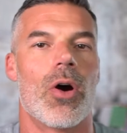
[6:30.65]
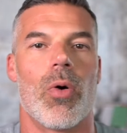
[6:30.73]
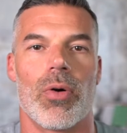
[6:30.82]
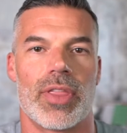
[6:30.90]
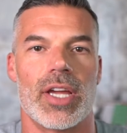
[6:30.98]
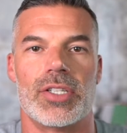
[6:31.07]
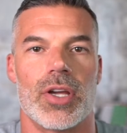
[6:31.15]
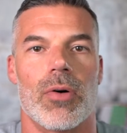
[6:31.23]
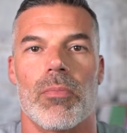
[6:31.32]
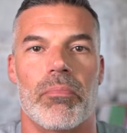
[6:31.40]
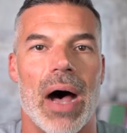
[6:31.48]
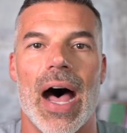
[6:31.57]
or they
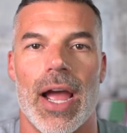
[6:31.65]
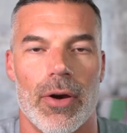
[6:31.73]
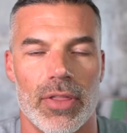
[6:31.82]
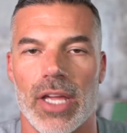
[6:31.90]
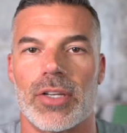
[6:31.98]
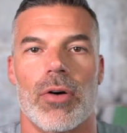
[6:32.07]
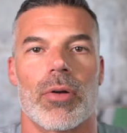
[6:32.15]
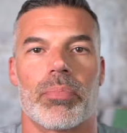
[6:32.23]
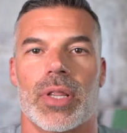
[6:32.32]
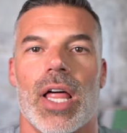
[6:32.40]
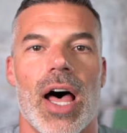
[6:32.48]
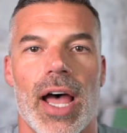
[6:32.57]
don't buy, or they don't
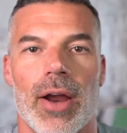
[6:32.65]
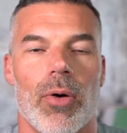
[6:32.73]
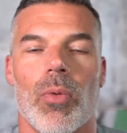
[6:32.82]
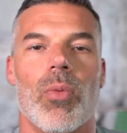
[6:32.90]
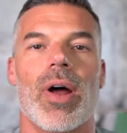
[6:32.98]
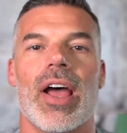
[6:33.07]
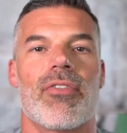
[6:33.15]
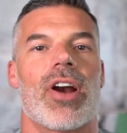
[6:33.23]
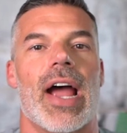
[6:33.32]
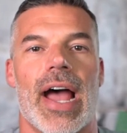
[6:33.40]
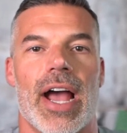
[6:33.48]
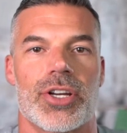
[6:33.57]
apply, or
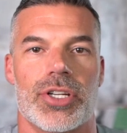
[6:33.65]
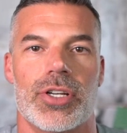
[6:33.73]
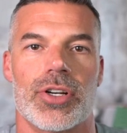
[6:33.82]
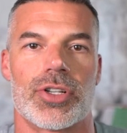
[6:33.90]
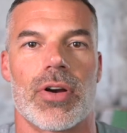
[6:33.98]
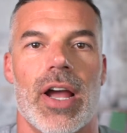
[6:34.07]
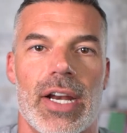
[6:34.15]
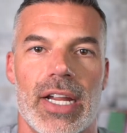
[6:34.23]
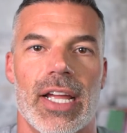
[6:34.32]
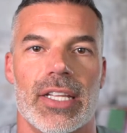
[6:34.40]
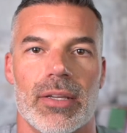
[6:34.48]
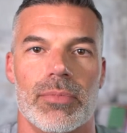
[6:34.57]
whatever action you're trying to
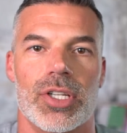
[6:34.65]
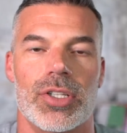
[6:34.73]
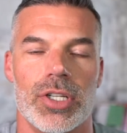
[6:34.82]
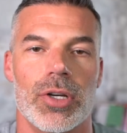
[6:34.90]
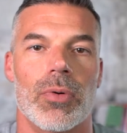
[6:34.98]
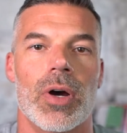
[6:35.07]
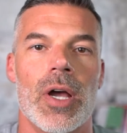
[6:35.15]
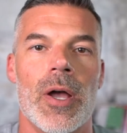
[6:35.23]
get them to do.